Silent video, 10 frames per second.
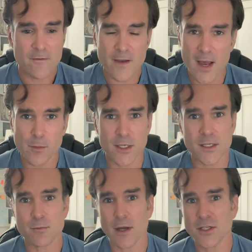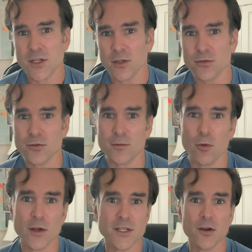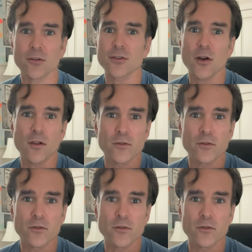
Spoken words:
families, by children, boys and girls all